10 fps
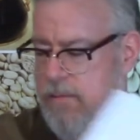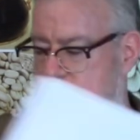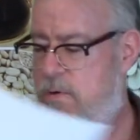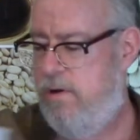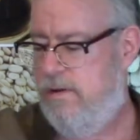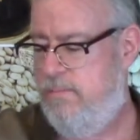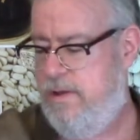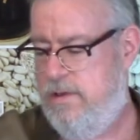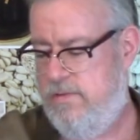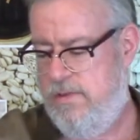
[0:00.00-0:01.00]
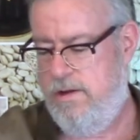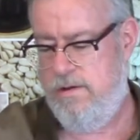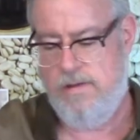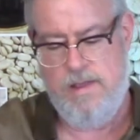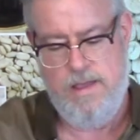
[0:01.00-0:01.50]
important because they
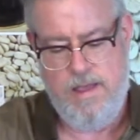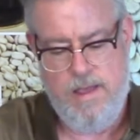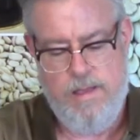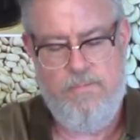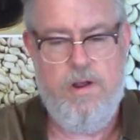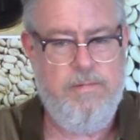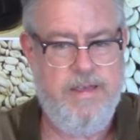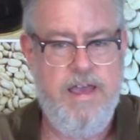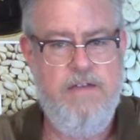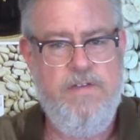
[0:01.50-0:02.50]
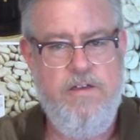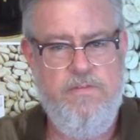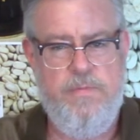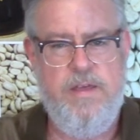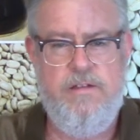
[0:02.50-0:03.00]
probably have
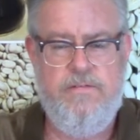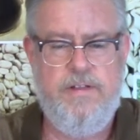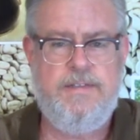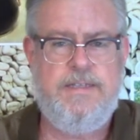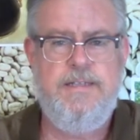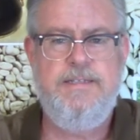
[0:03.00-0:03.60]
health benefits.